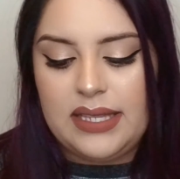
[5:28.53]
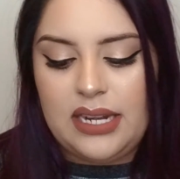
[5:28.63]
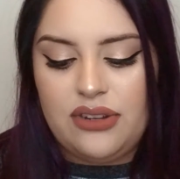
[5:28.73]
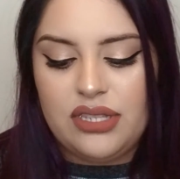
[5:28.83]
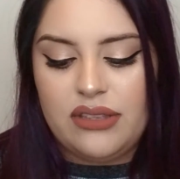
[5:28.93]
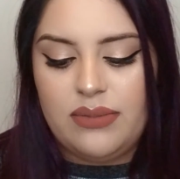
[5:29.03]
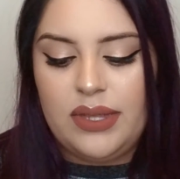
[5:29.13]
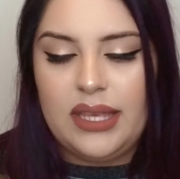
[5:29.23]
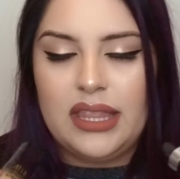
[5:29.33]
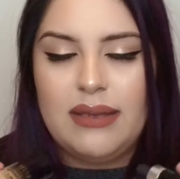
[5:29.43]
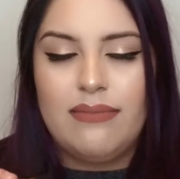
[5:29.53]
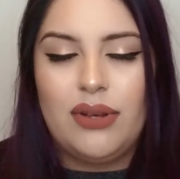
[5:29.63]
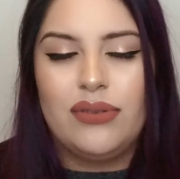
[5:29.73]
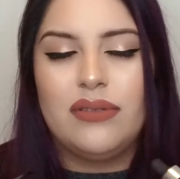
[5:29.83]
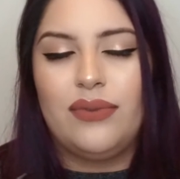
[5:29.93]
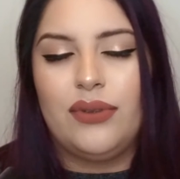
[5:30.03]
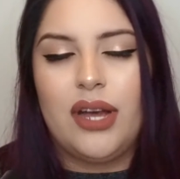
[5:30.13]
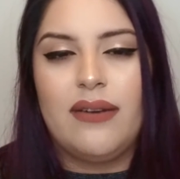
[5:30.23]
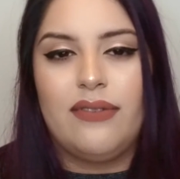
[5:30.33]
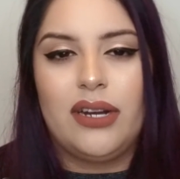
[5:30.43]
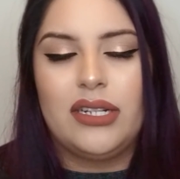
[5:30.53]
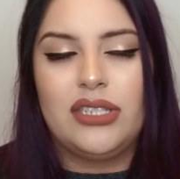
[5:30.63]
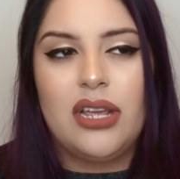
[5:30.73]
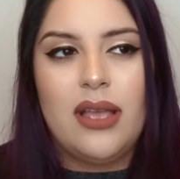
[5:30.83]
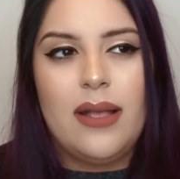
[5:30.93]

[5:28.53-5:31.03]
and it just gives me like the most full coverage